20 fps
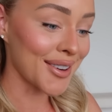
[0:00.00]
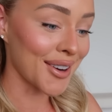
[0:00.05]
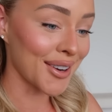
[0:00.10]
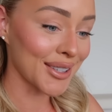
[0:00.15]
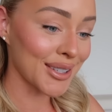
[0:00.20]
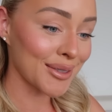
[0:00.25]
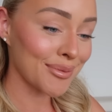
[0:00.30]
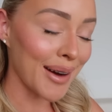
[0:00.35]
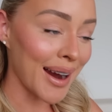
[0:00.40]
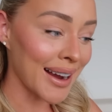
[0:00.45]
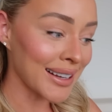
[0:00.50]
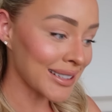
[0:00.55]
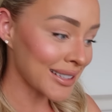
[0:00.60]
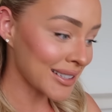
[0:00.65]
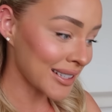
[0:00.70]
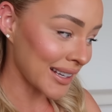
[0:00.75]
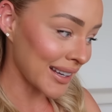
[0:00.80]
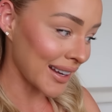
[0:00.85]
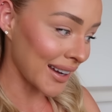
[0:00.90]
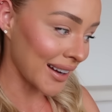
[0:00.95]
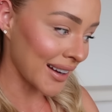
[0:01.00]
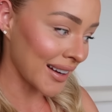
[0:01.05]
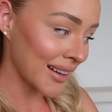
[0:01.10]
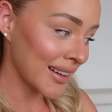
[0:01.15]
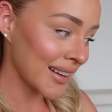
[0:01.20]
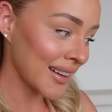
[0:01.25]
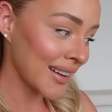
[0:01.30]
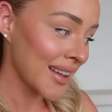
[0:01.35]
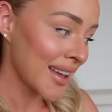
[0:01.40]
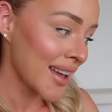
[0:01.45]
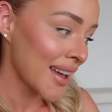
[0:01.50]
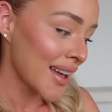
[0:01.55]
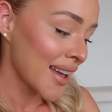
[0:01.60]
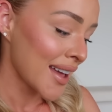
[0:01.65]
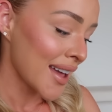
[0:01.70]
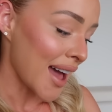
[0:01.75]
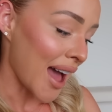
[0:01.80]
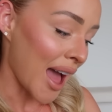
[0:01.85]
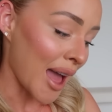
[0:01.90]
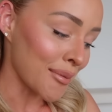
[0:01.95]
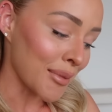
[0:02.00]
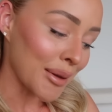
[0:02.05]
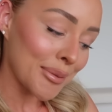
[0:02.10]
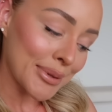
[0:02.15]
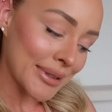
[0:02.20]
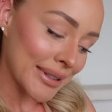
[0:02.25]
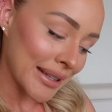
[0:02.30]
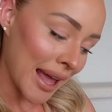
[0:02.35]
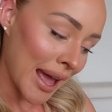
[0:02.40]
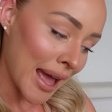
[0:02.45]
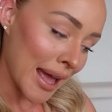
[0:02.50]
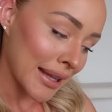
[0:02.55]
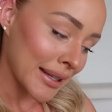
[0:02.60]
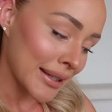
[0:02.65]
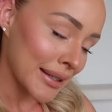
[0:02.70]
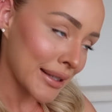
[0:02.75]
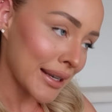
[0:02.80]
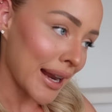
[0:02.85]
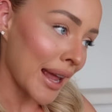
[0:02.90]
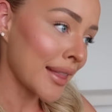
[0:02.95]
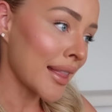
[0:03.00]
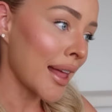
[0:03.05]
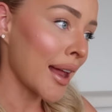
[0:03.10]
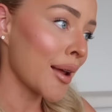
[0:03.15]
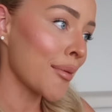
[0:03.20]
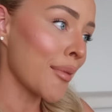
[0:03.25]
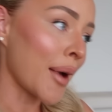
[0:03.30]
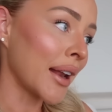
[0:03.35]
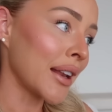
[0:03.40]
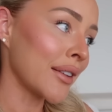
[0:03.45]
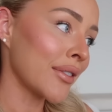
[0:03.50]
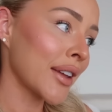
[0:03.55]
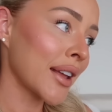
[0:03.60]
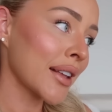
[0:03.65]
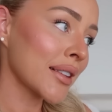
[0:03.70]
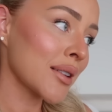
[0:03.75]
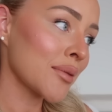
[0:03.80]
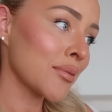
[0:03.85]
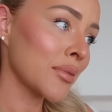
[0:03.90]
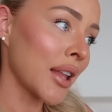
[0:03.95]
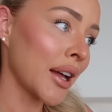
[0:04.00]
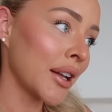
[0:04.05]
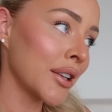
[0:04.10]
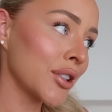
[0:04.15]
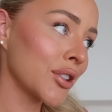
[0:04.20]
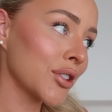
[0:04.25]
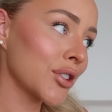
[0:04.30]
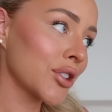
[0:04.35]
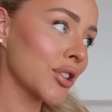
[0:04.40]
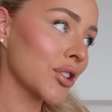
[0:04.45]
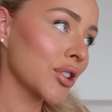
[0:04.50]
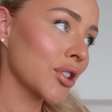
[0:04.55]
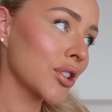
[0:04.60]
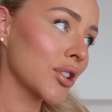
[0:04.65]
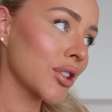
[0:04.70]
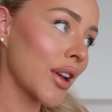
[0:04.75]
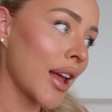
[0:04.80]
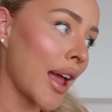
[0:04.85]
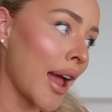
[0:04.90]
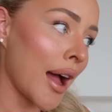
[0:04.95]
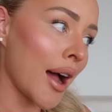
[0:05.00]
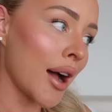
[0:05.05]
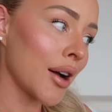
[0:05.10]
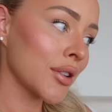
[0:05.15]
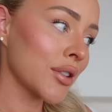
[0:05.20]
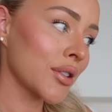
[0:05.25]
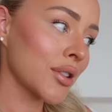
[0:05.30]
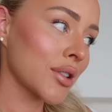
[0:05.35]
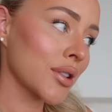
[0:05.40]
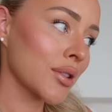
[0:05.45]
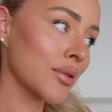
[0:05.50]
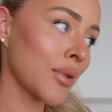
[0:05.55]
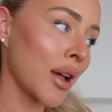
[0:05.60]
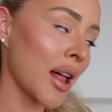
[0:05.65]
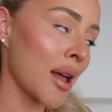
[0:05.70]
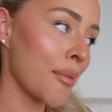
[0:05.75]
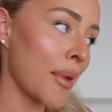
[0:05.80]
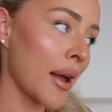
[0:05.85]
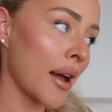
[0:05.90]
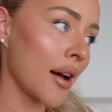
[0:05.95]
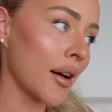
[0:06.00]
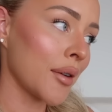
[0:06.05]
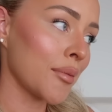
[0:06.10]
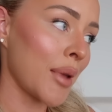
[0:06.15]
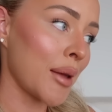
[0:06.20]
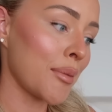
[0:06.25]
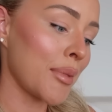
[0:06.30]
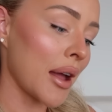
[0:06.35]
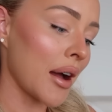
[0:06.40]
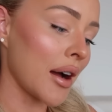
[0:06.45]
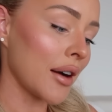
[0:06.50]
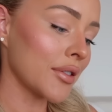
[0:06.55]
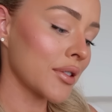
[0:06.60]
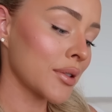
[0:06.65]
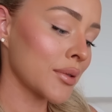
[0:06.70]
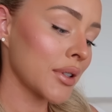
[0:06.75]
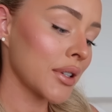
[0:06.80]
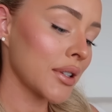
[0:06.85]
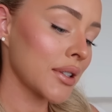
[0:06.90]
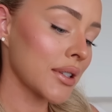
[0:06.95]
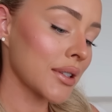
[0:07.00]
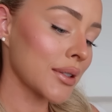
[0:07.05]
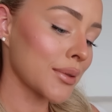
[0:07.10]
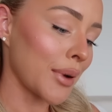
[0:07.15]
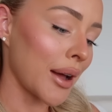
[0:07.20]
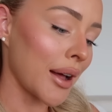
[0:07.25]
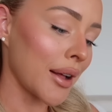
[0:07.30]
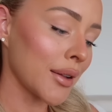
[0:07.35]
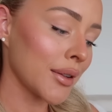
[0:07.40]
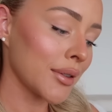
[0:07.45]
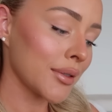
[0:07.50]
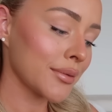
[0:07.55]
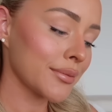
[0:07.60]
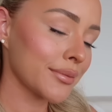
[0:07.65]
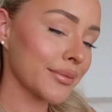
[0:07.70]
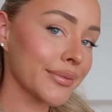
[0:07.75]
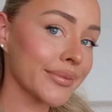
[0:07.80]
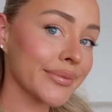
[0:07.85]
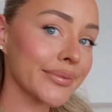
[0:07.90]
No surprises here. I'm obsessed. And then I might even get some lunch out while I'm out, maybe afterwards as well.